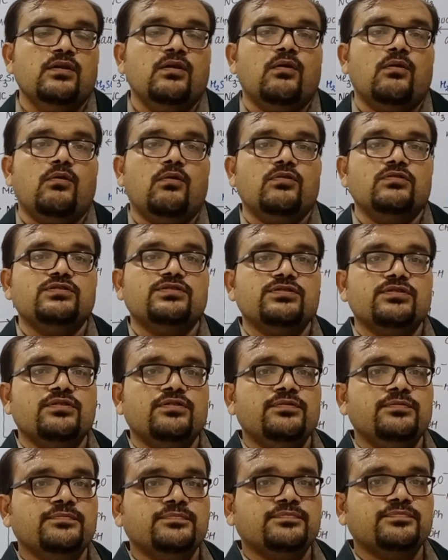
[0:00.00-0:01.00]

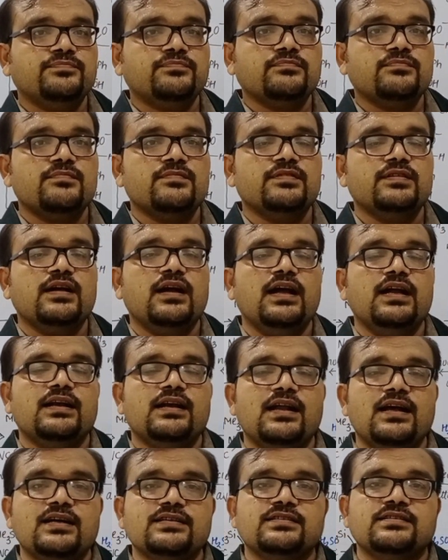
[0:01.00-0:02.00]
Also, at
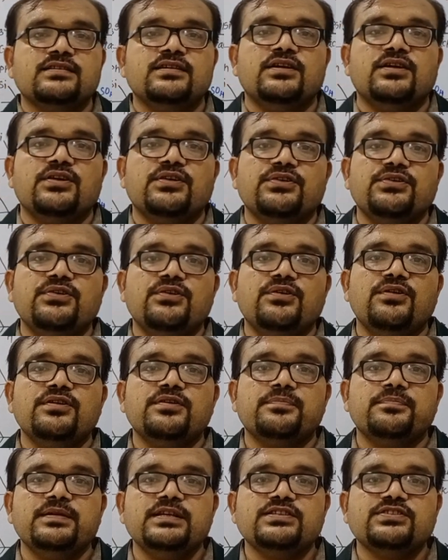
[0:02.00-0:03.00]
last,
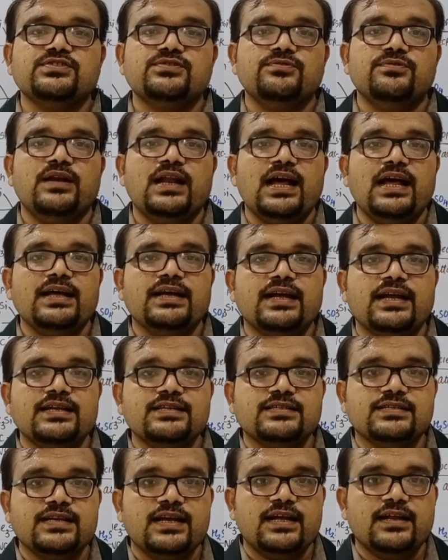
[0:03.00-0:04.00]
don't miss to like and
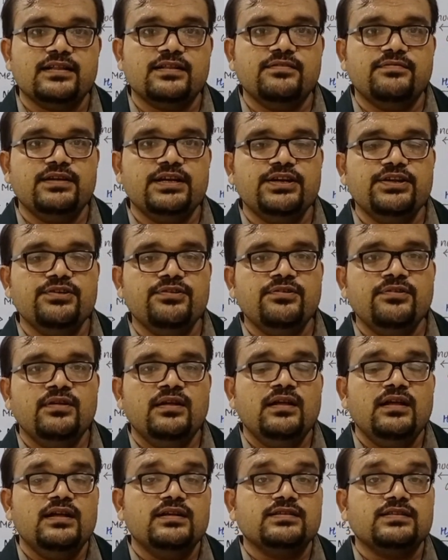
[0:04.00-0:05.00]
share the video,
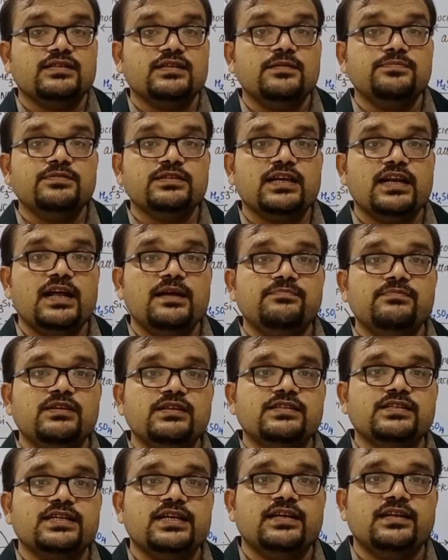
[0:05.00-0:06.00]
subscribe the
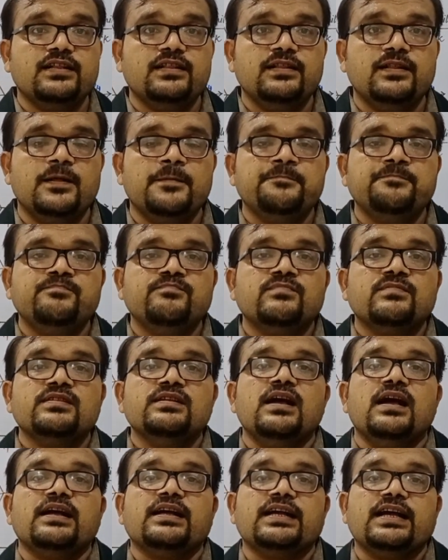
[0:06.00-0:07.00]
channel
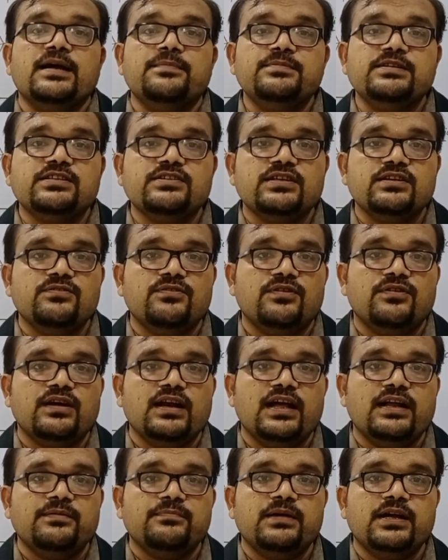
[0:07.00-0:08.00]
Chemistry
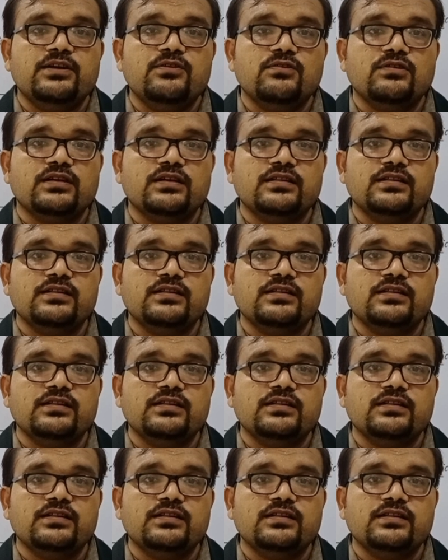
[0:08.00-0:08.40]
Online by Dr.